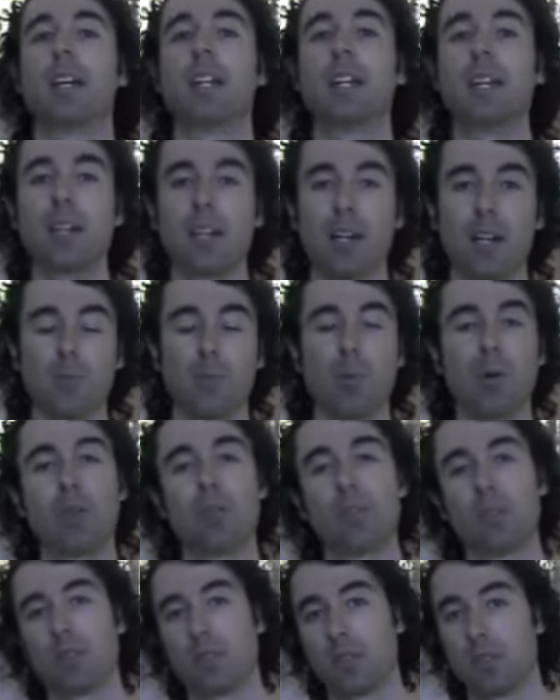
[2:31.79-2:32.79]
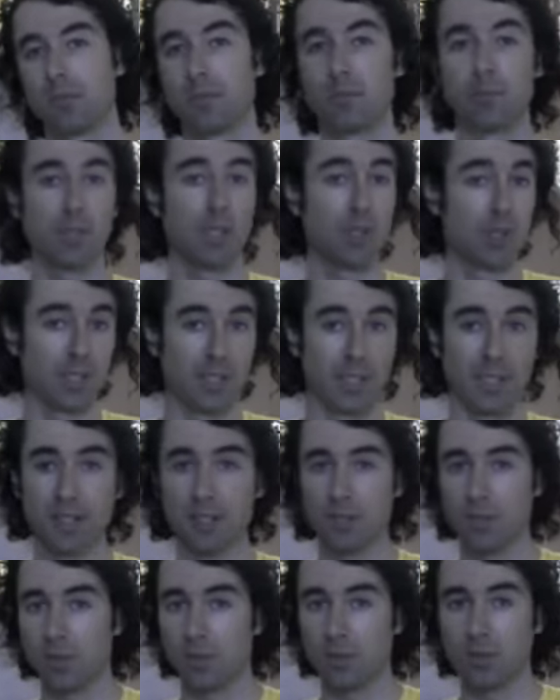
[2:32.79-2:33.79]
income over a
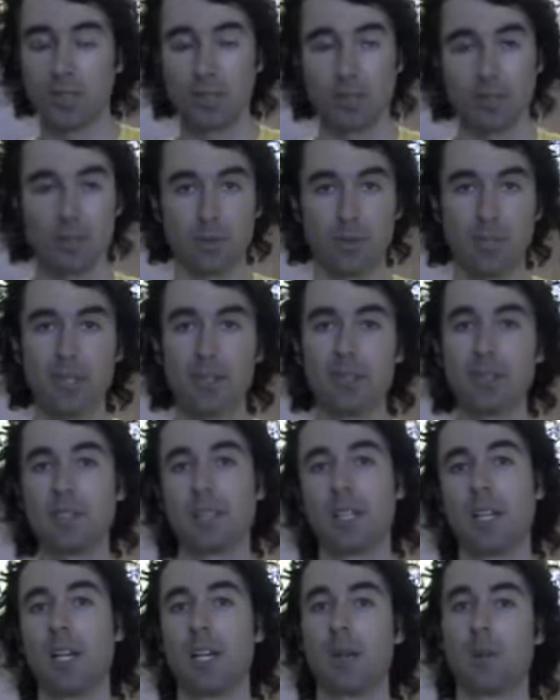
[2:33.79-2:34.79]
year, 2 years, 3 years,